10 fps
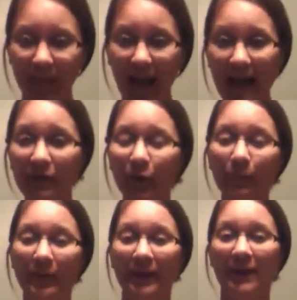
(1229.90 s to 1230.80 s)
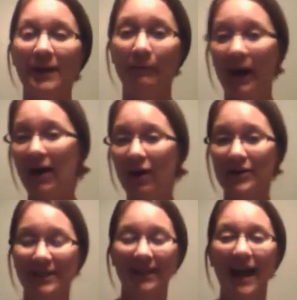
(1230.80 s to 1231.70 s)
I've opened my
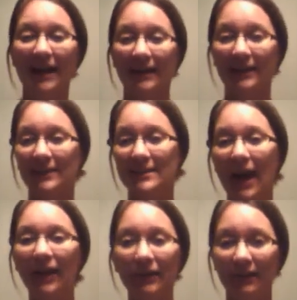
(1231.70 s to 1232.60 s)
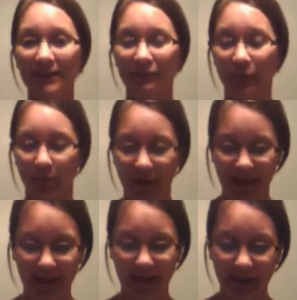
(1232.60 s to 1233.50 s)
heart to God in an entirely different way